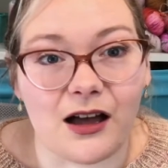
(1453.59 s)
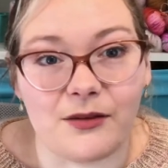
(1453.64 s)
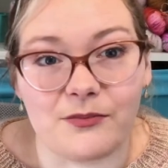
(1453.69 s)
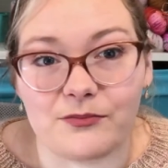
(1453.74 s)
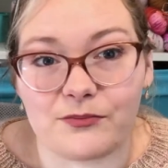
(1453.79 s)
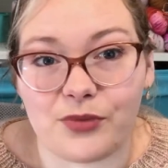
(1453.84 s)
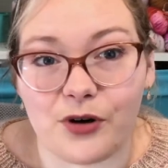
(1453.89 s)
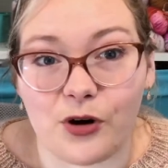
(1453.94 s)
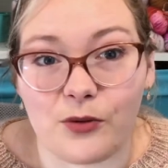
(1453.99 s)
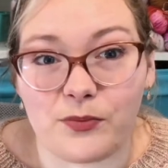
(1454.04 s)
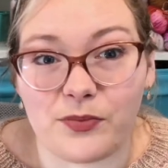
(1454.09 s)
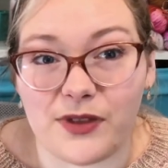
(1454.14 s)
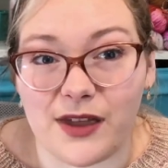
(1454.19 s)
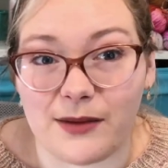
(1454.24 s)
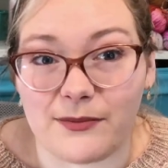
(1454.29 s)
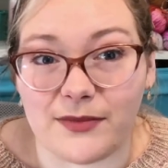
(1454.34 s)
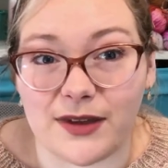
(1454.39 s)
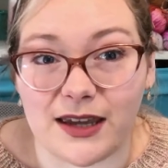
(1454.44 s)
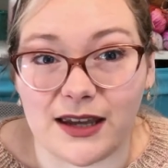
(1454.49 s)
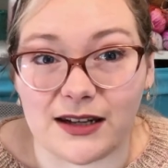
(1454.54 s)
pop
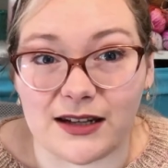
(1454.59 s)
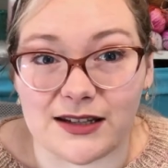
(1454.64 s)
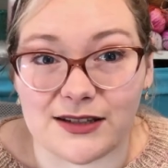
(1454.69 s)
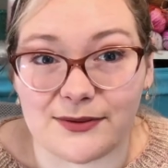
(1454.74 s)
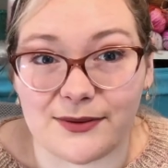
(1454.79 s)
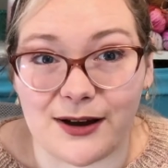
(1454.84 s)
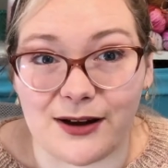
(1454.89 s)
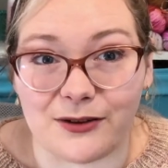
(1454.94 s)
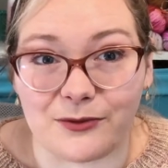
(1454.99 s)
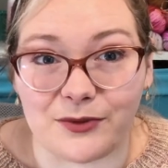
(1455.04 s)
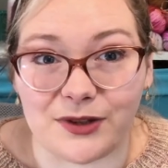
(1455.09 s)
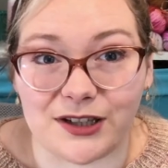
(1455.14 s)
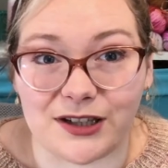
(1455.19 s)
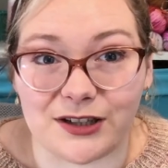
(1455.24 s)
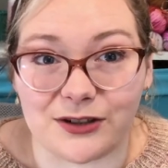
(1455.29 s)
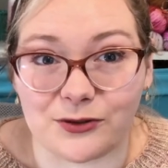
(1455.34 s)
them in as well and we can